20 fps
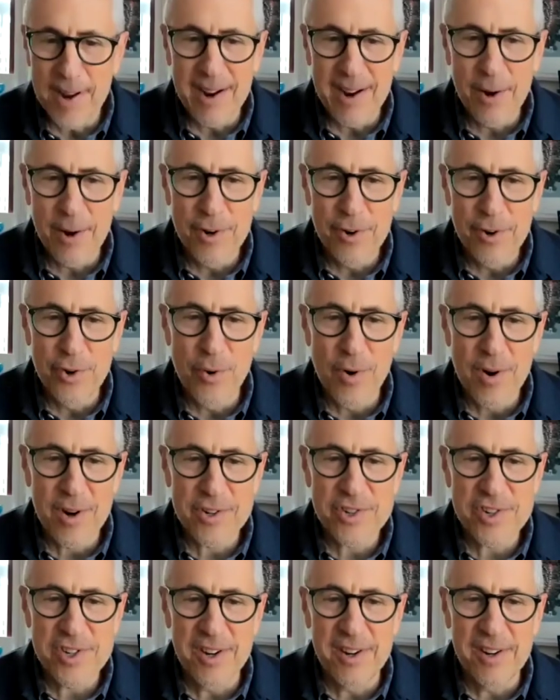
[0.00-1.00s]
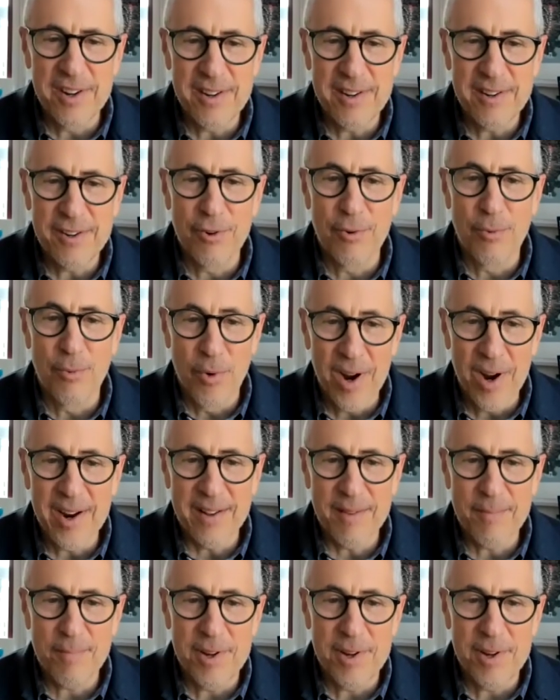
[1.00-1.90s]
how in New York City, you're right.